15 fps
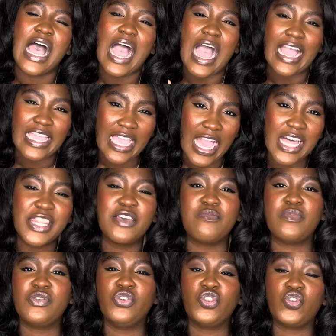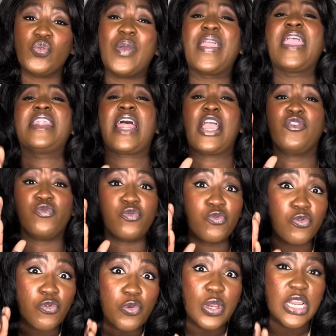I had an issue and I
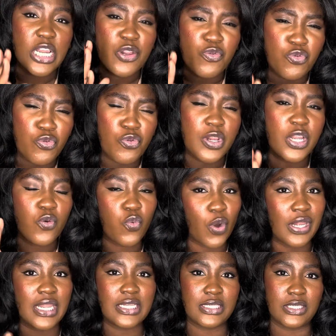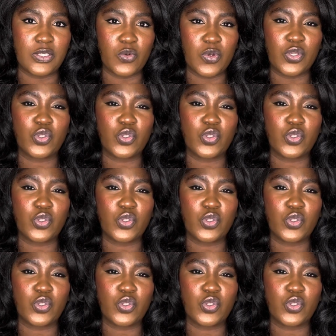really, really wanted to do it.